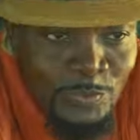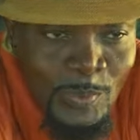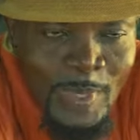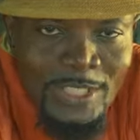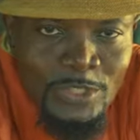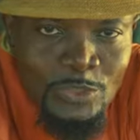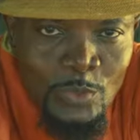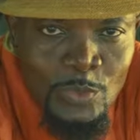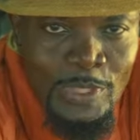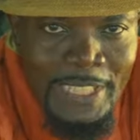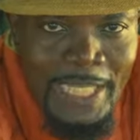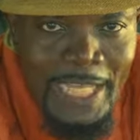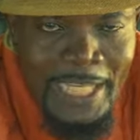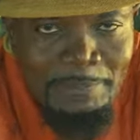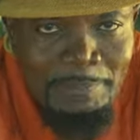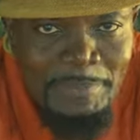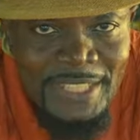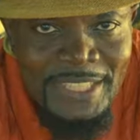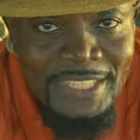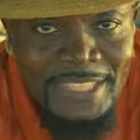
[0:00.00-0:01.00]
white out
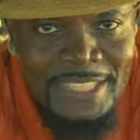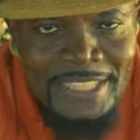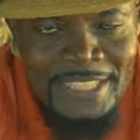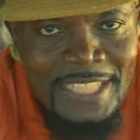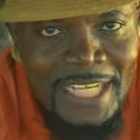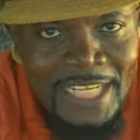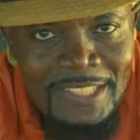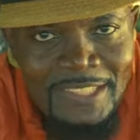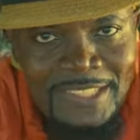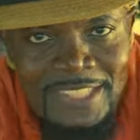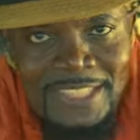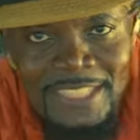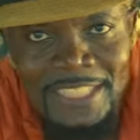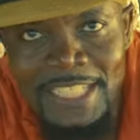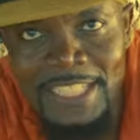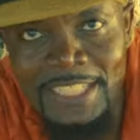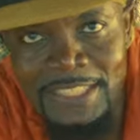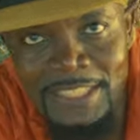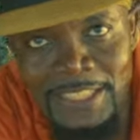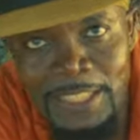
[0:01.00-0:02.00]
like me sneakers
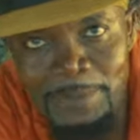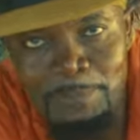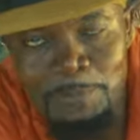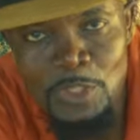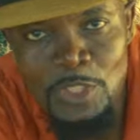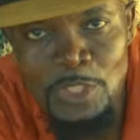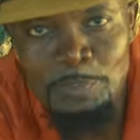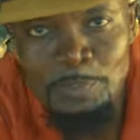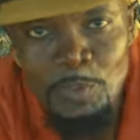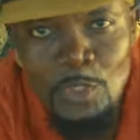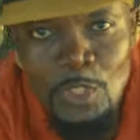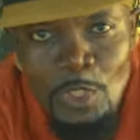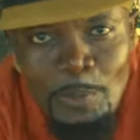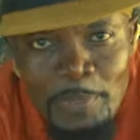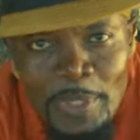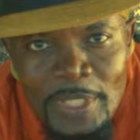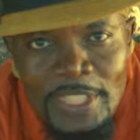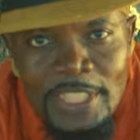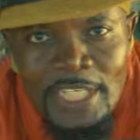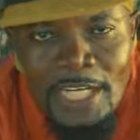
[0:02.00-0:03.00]
Select a money pull
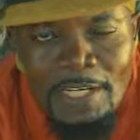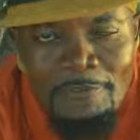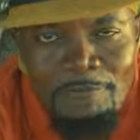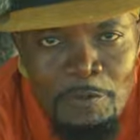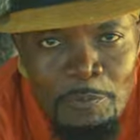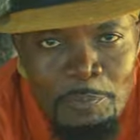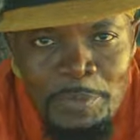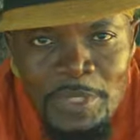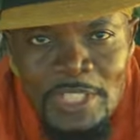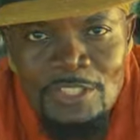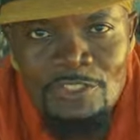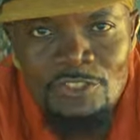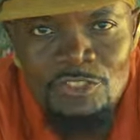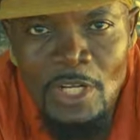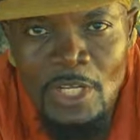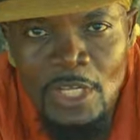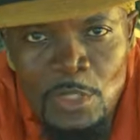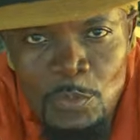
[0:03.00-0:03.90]
up on the Afrobeat track